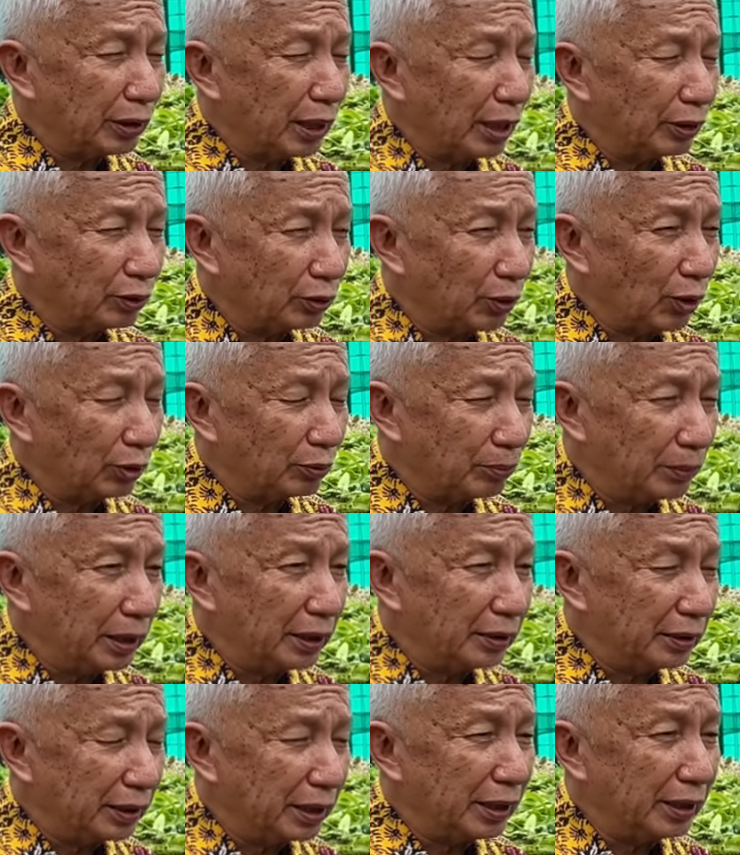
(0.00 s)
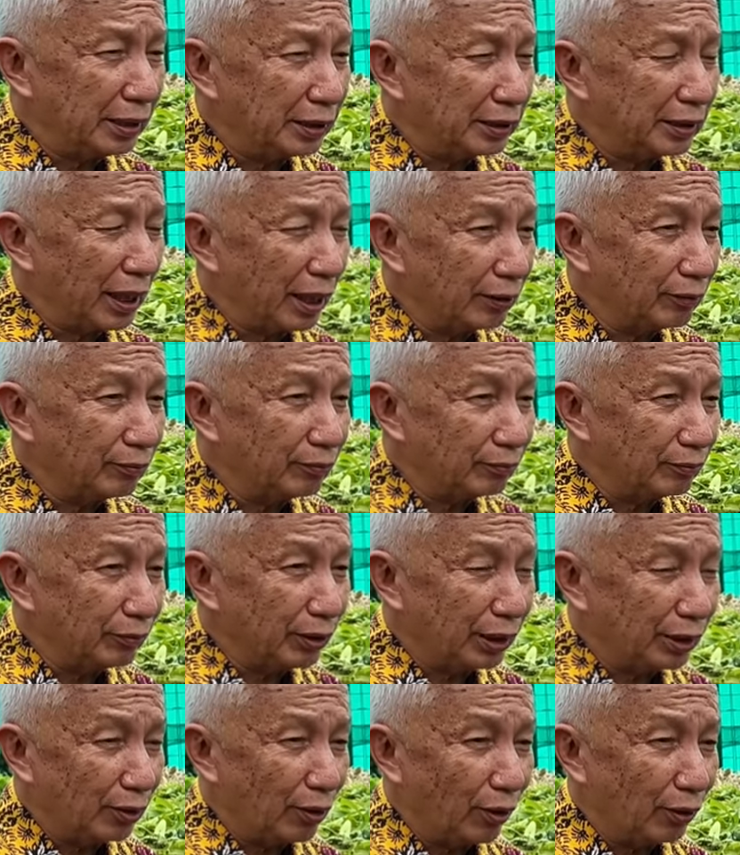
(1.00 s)
it has not been released yet
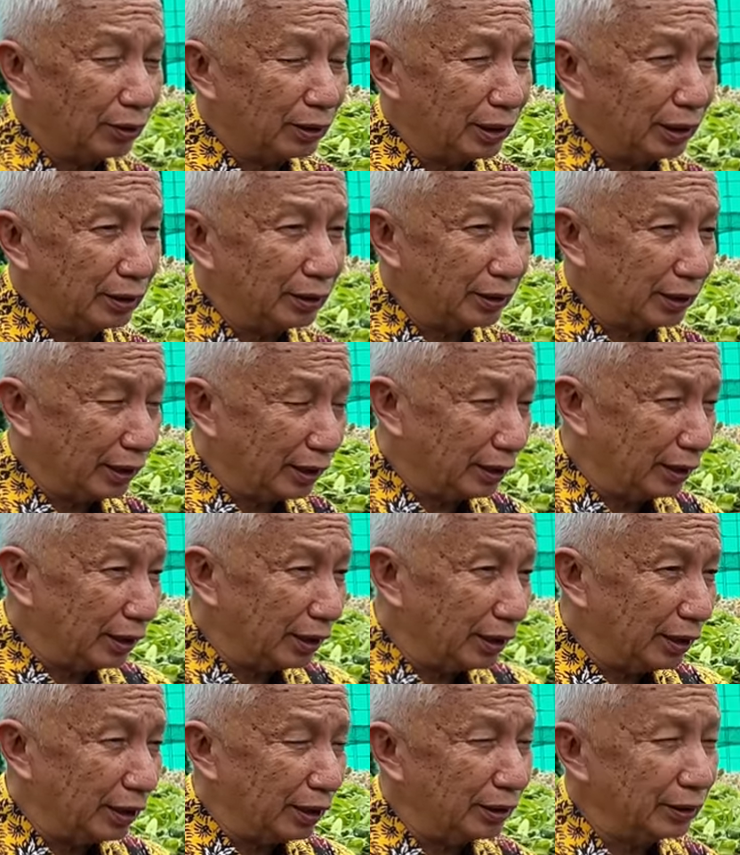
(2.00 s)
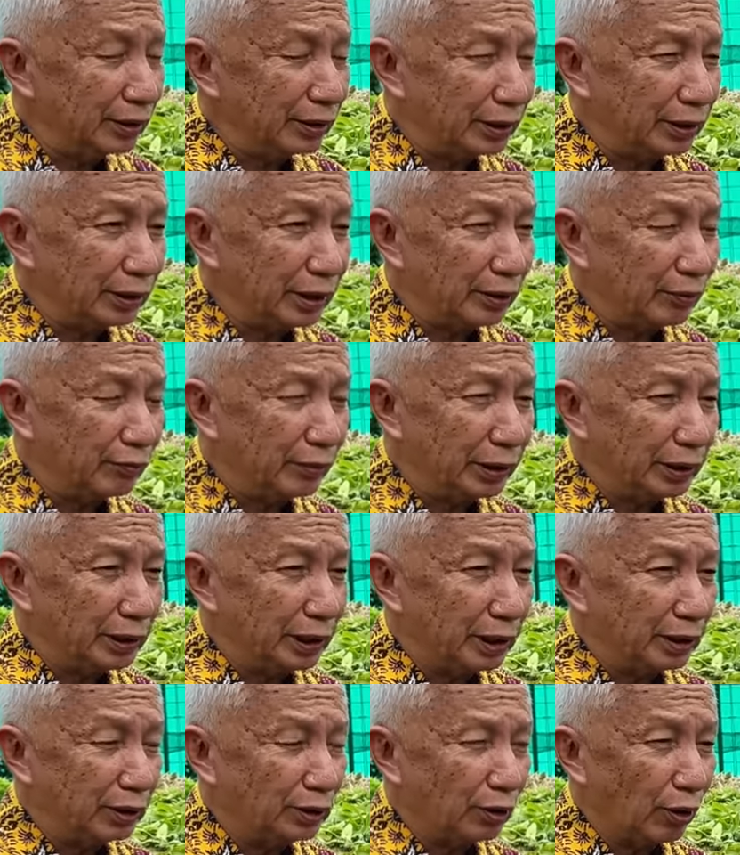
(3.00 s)
with all these interesting
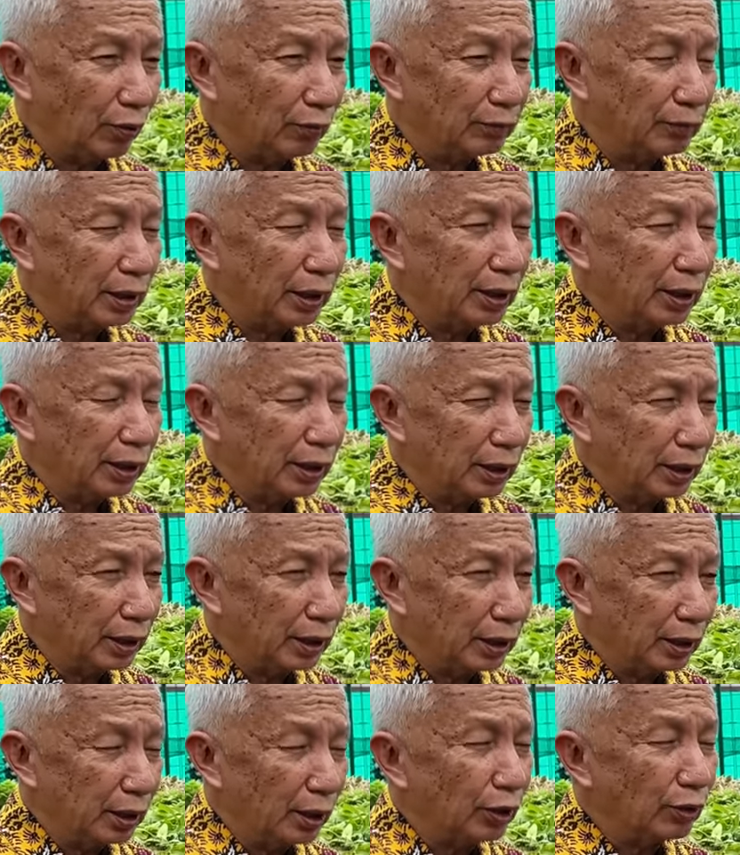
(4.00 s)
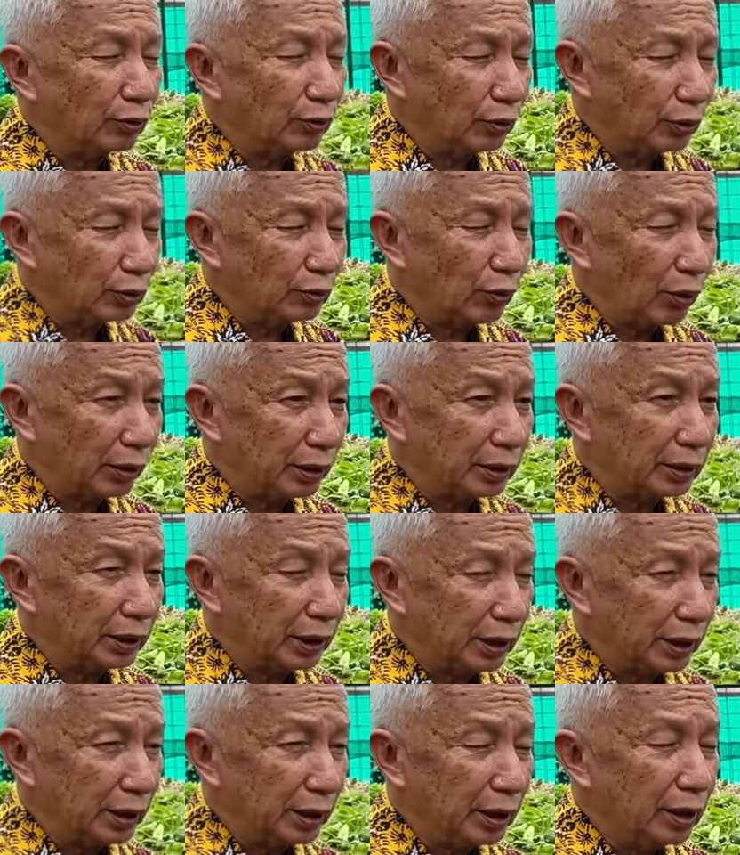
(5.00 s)
features of good
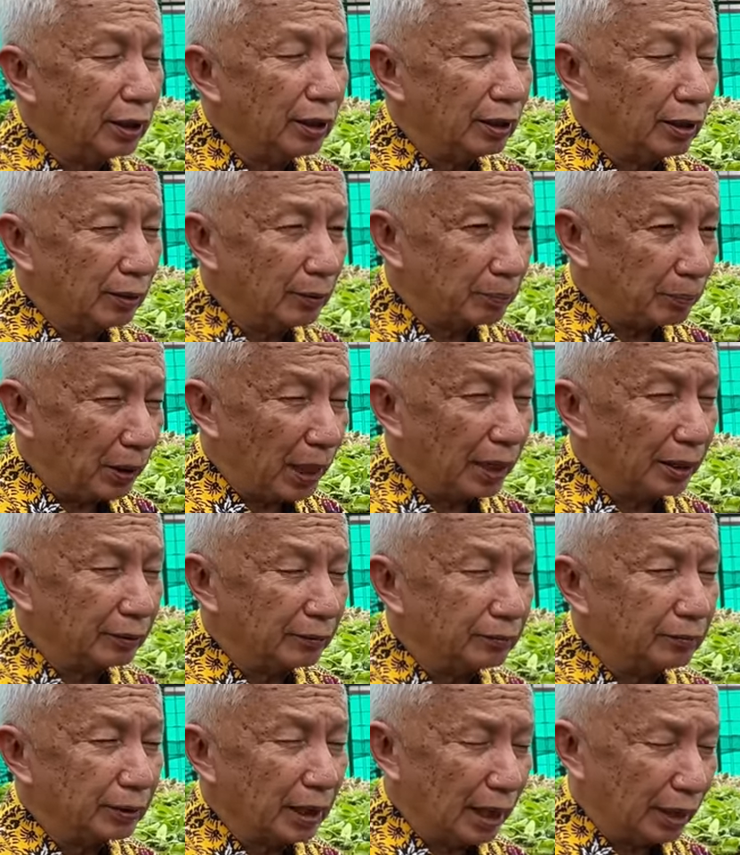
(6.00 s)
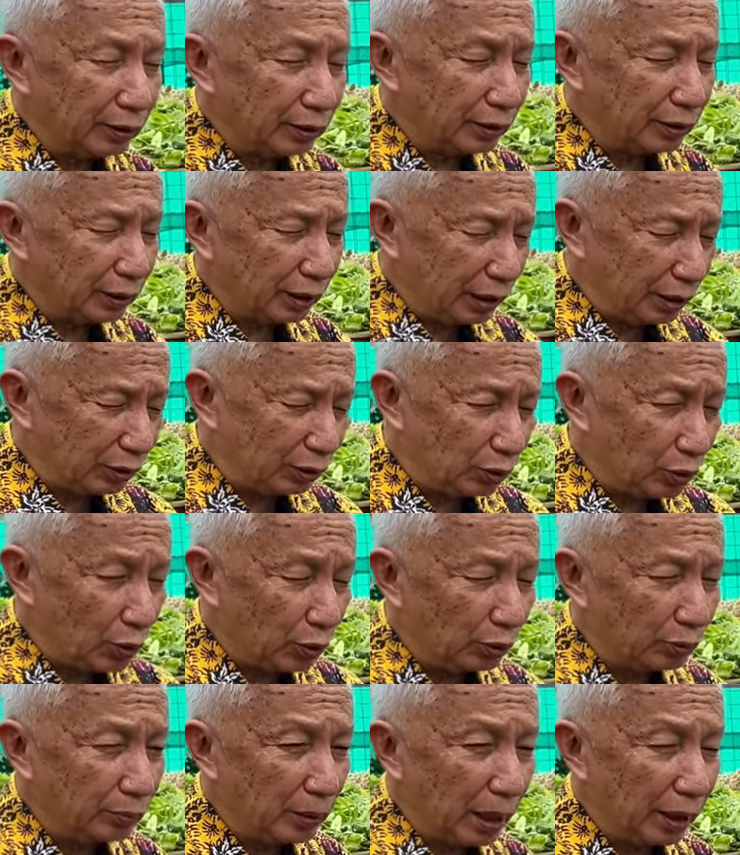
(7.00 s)
quality plant as is
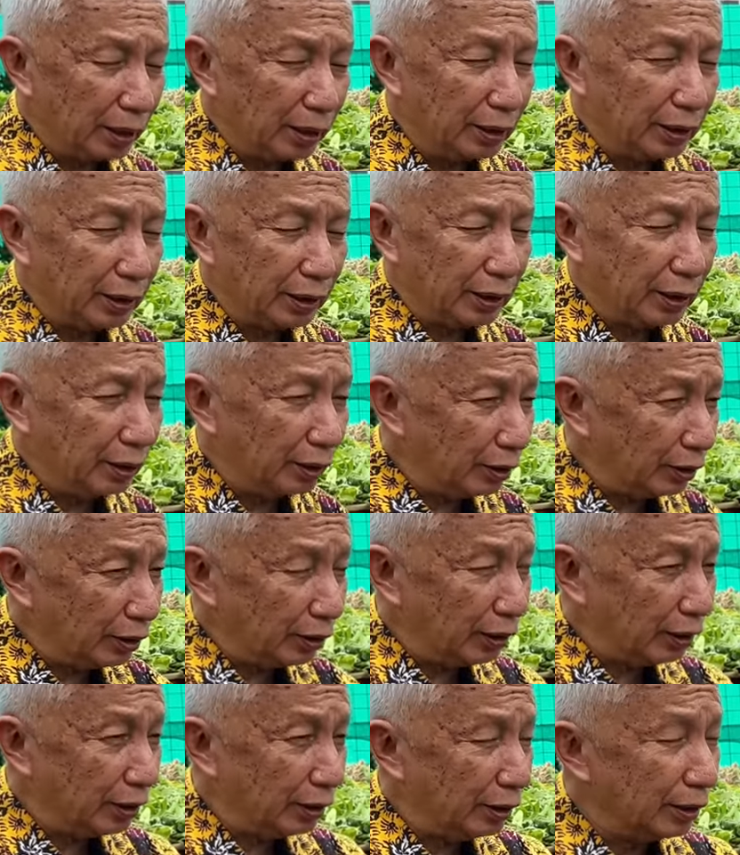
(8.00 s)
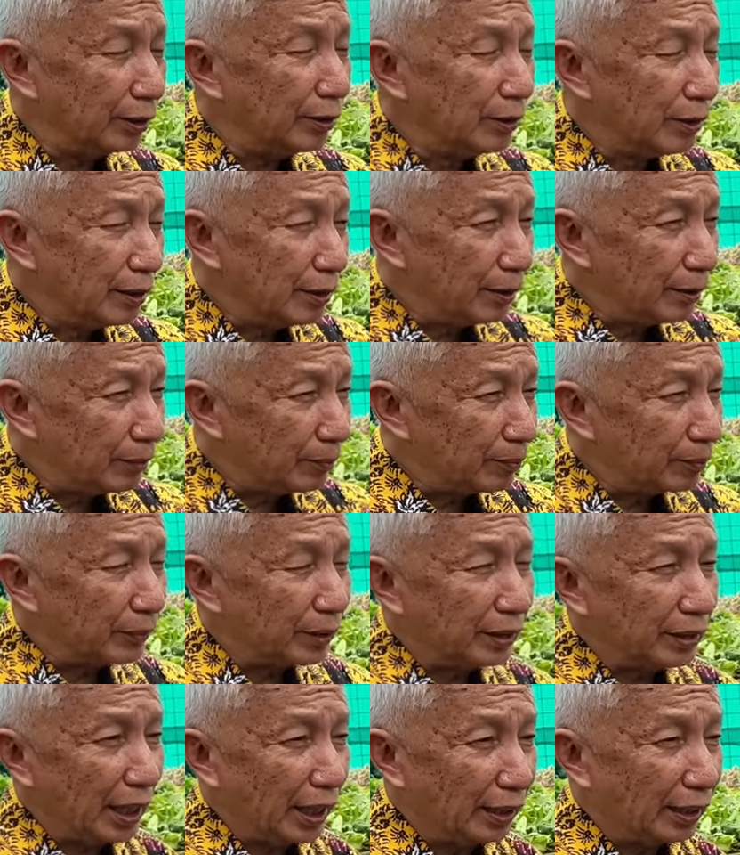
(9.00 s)
shown by the
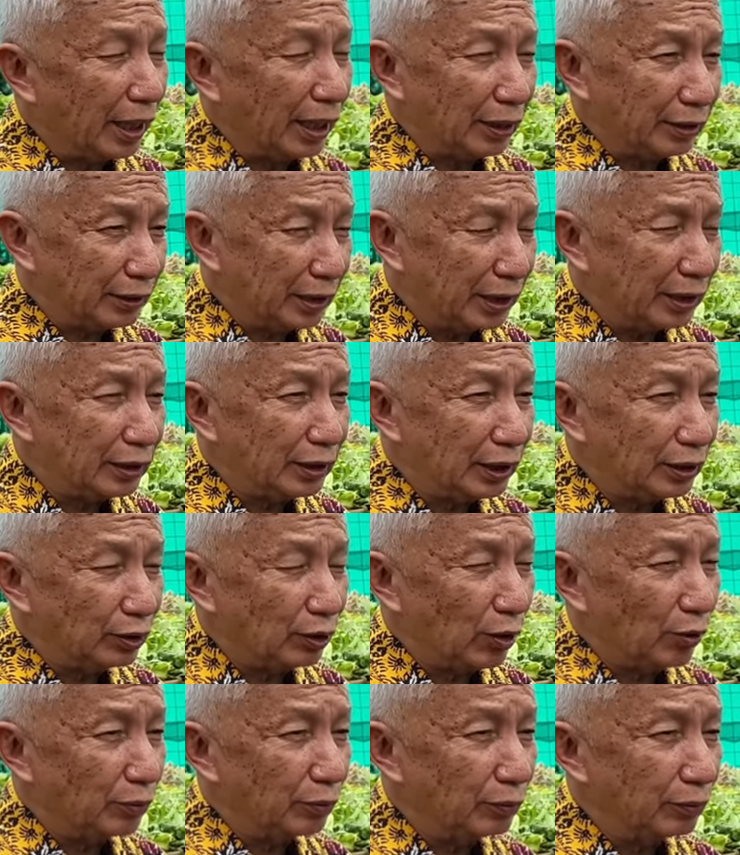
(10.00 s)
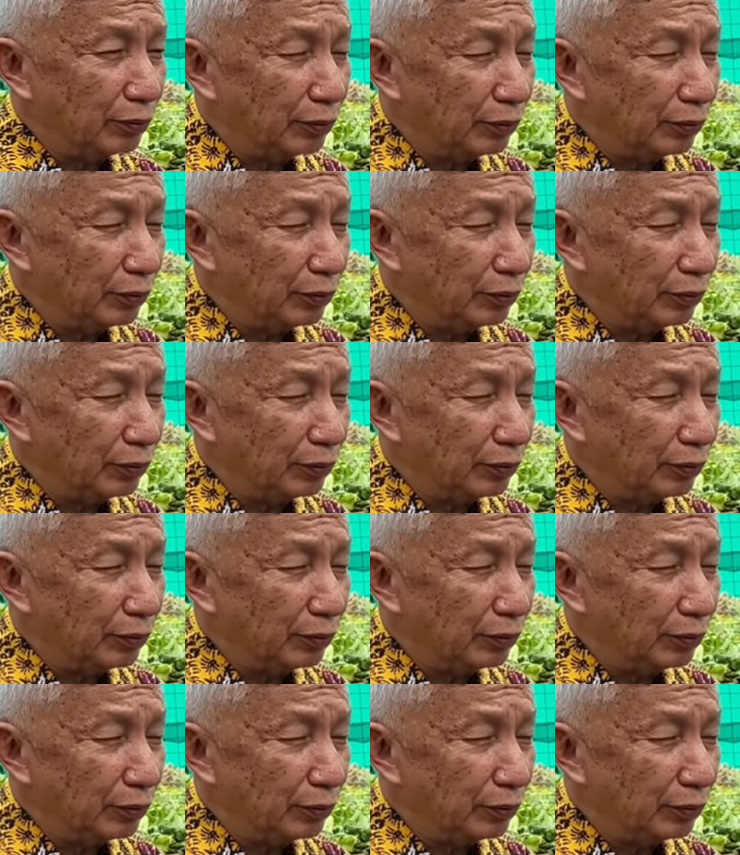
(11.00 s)
say characteristics of